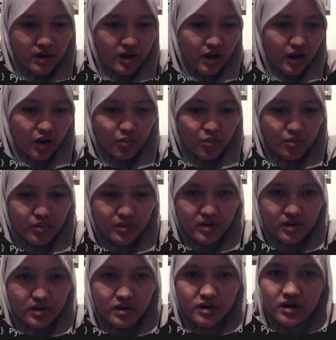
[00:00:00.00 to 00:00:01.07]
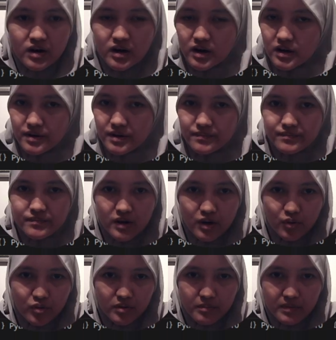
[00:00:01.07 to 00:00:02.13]

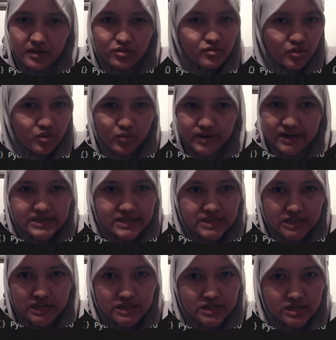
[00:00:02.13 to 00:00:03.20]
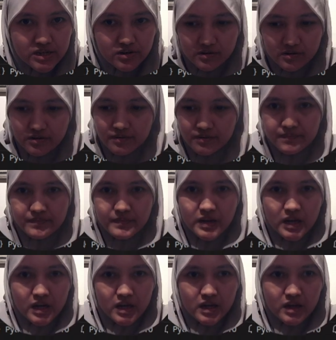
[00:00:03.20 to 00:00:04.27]
our method, our instance here,
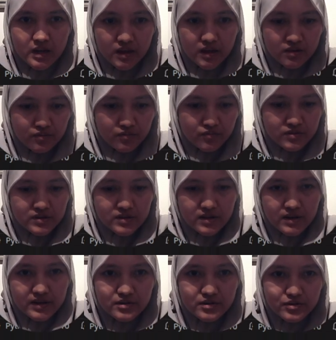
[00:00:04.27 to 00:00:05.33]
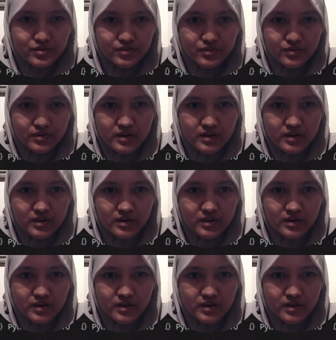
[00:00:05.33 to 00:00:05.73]
and it's like to